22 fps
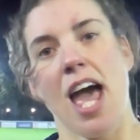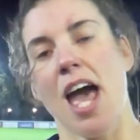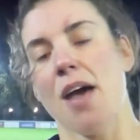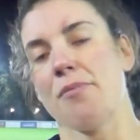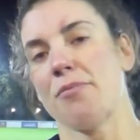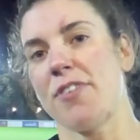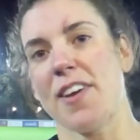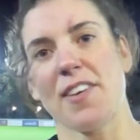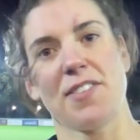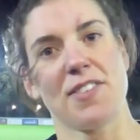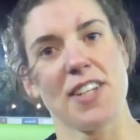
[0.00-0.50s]

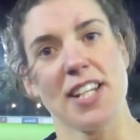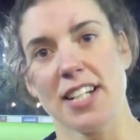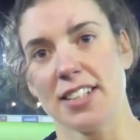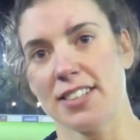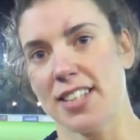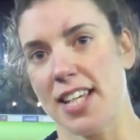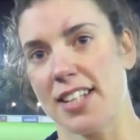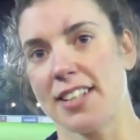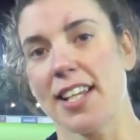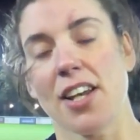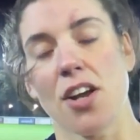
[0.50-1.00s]
um, 15
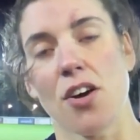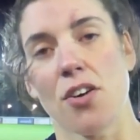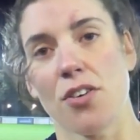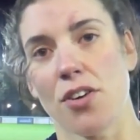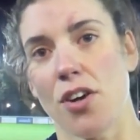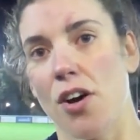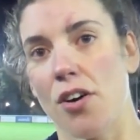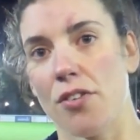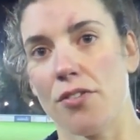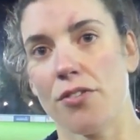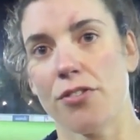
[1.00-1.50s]
as they did
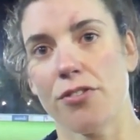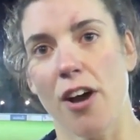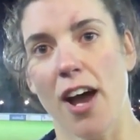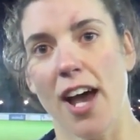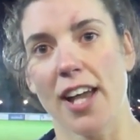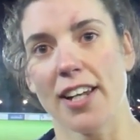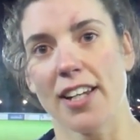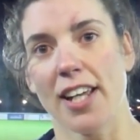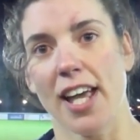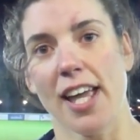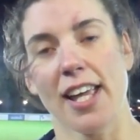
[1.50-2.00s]
on, on
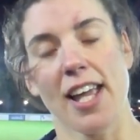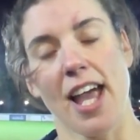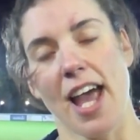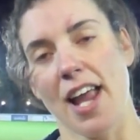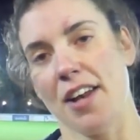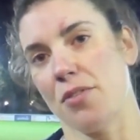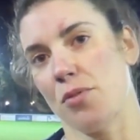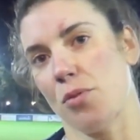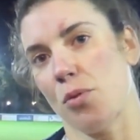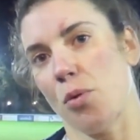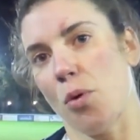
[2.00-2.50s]
Friday.
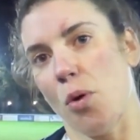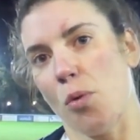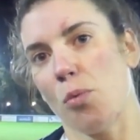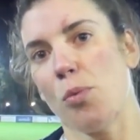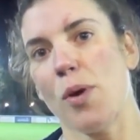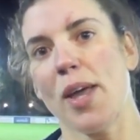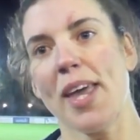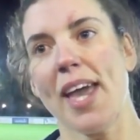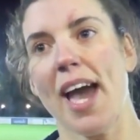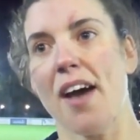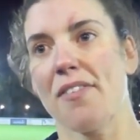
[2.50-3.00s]
And
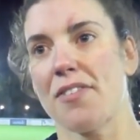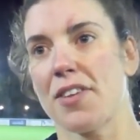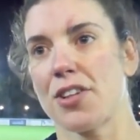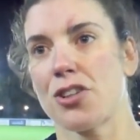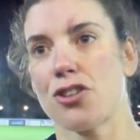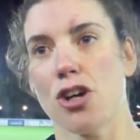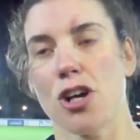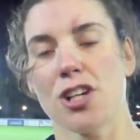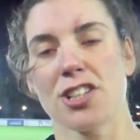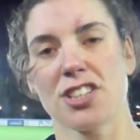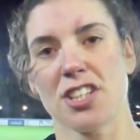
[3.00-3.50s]
we have the
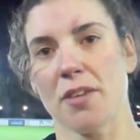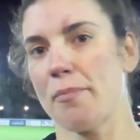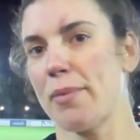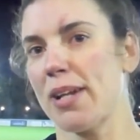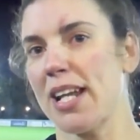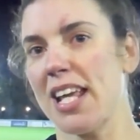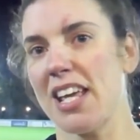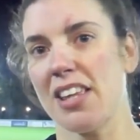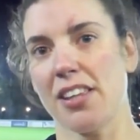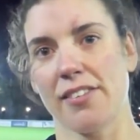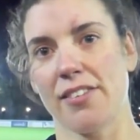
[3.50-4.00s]
trust and
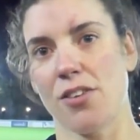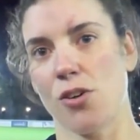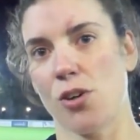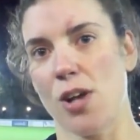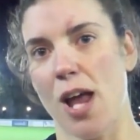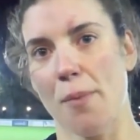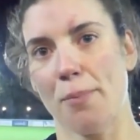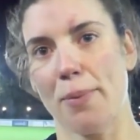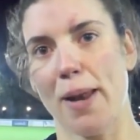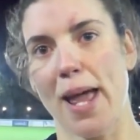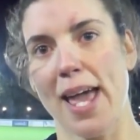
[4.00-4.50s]
belief in
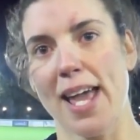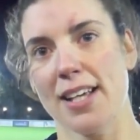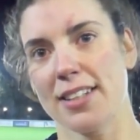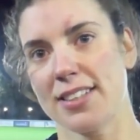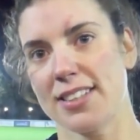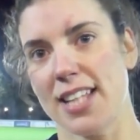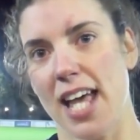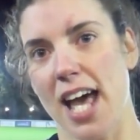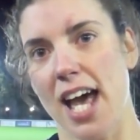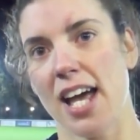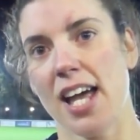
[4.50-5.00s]
all our
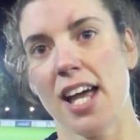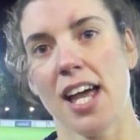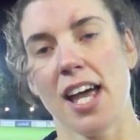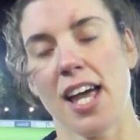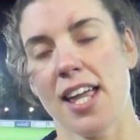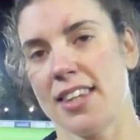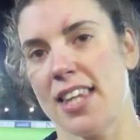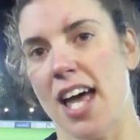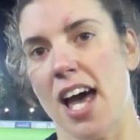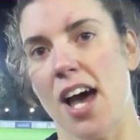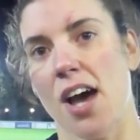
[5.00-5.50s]
players that,
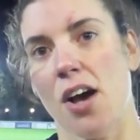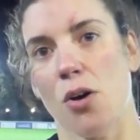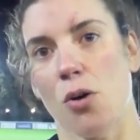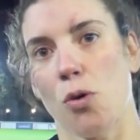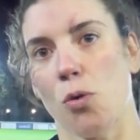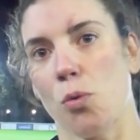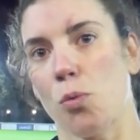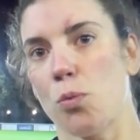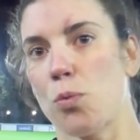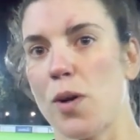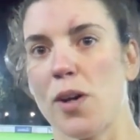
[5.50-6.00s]
that
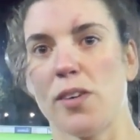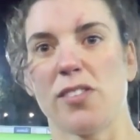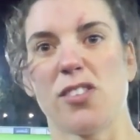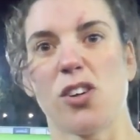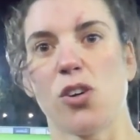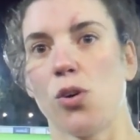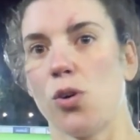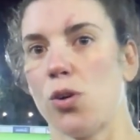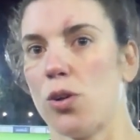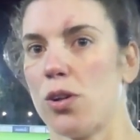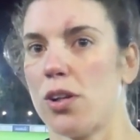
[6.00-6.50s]
we're
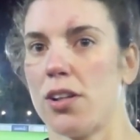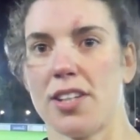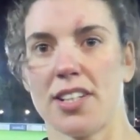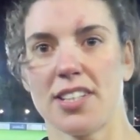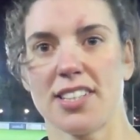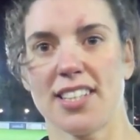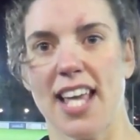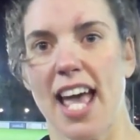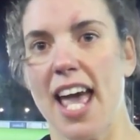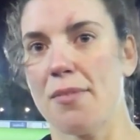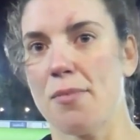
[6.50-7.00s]
all
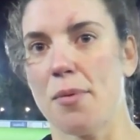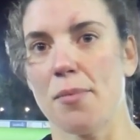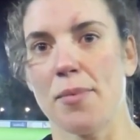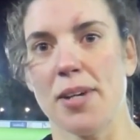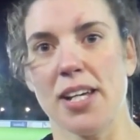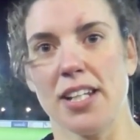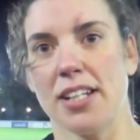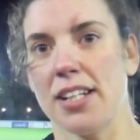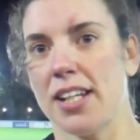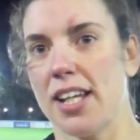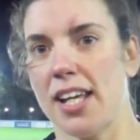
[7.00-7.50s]
the same. I
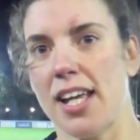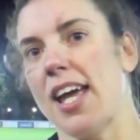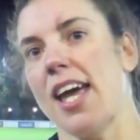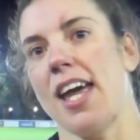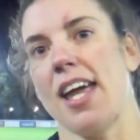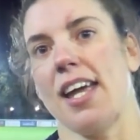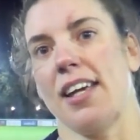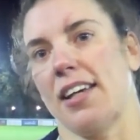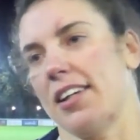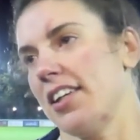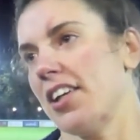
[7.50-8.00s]
mean,
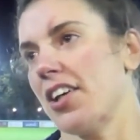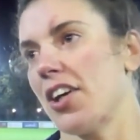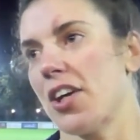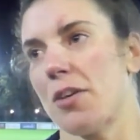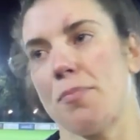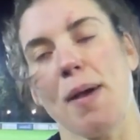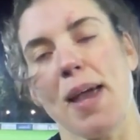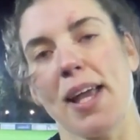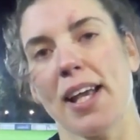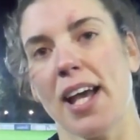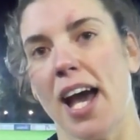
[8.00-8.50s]
you
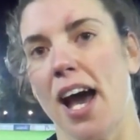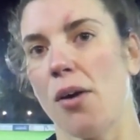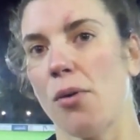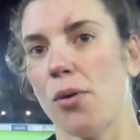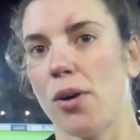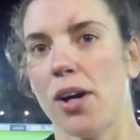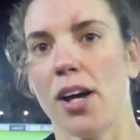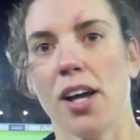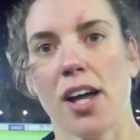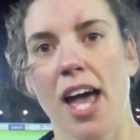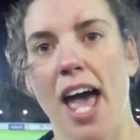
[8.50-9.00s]
could pick out
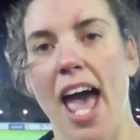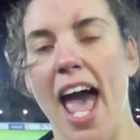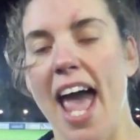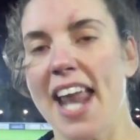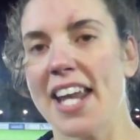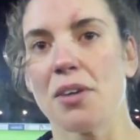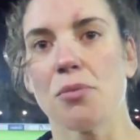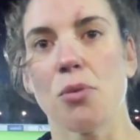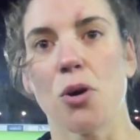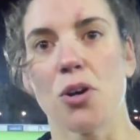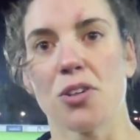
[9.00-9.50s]

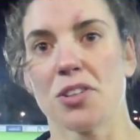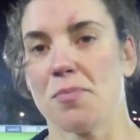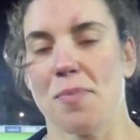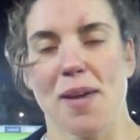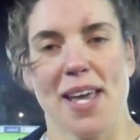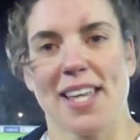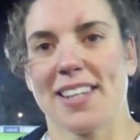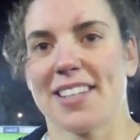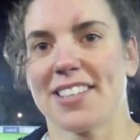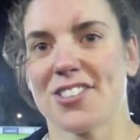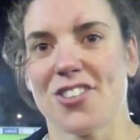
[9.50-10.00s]
anyone to
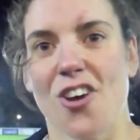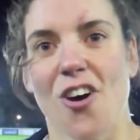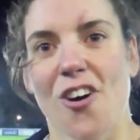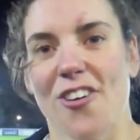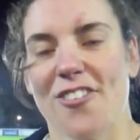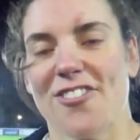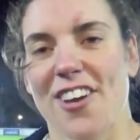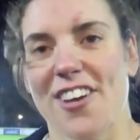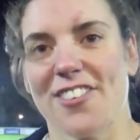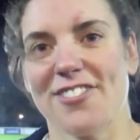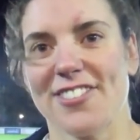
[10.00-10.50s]
be in the
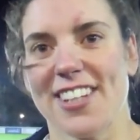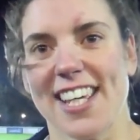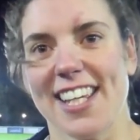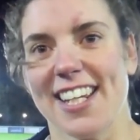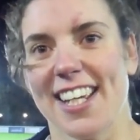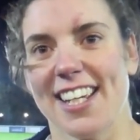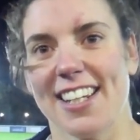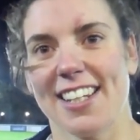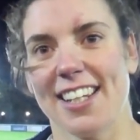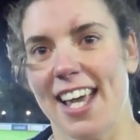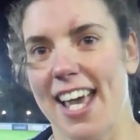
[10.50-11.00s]
starting
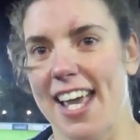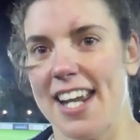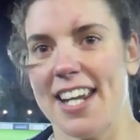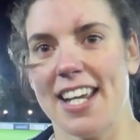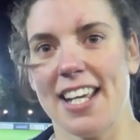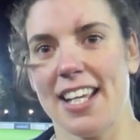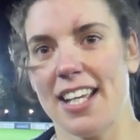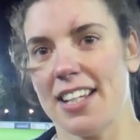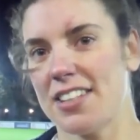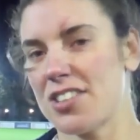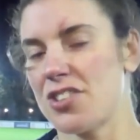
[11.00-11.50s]
15 and, and,
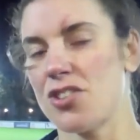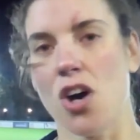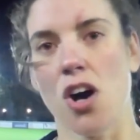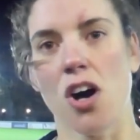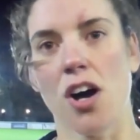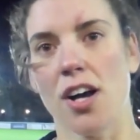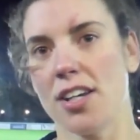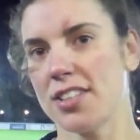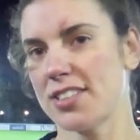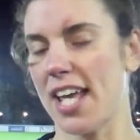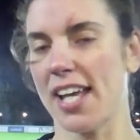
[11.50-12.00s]
it's
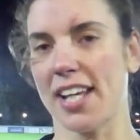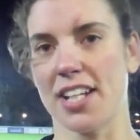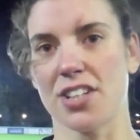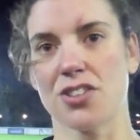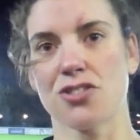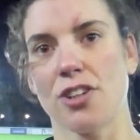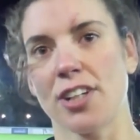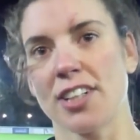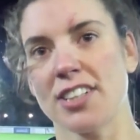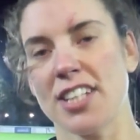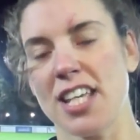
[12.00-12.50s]
not a second
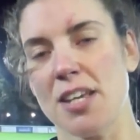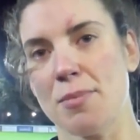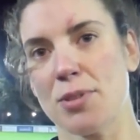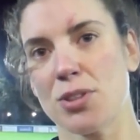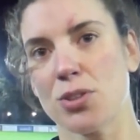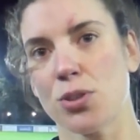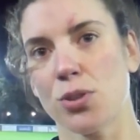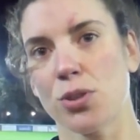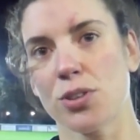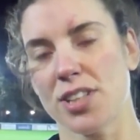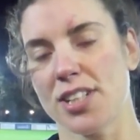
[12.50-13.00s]
string team
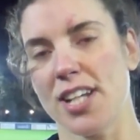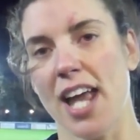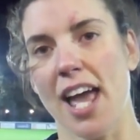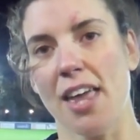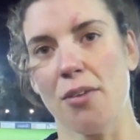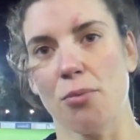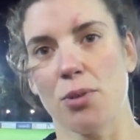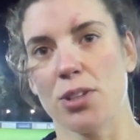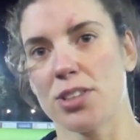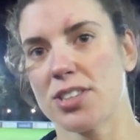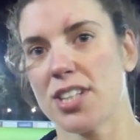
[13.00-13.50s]
at all.
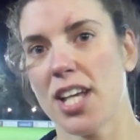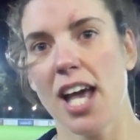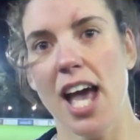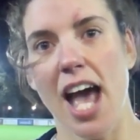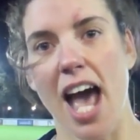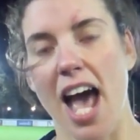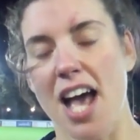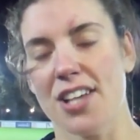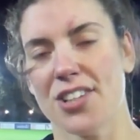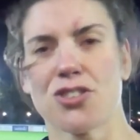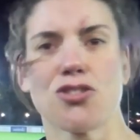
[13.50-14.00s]
Tonight was
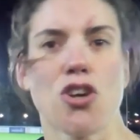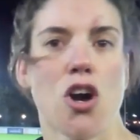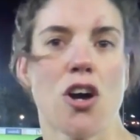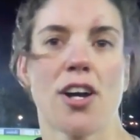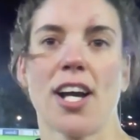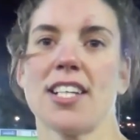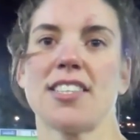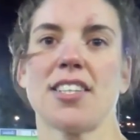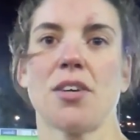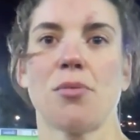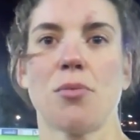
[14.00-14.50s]
as
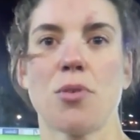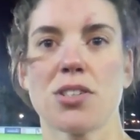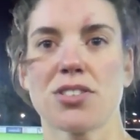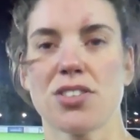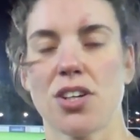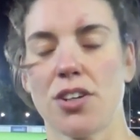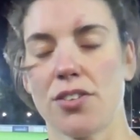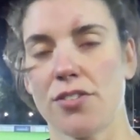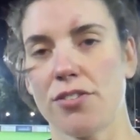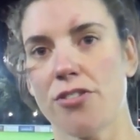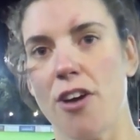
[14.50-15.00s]
strong as it
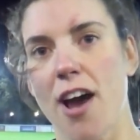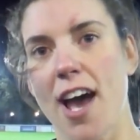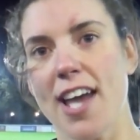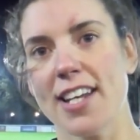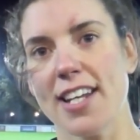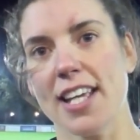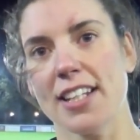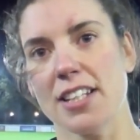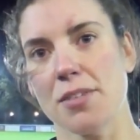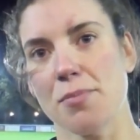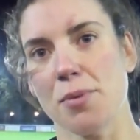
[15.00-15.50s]
was on
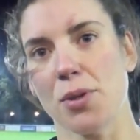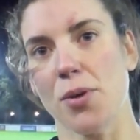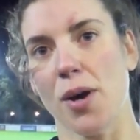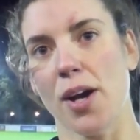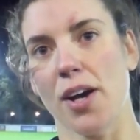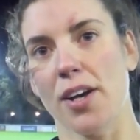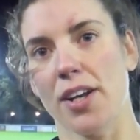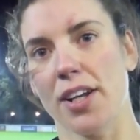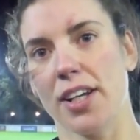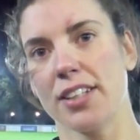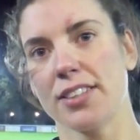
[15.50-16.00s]
Friday to be
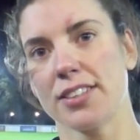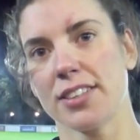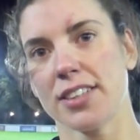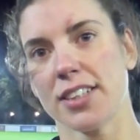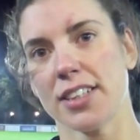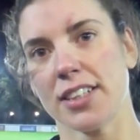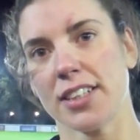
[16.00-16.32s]
quite honest.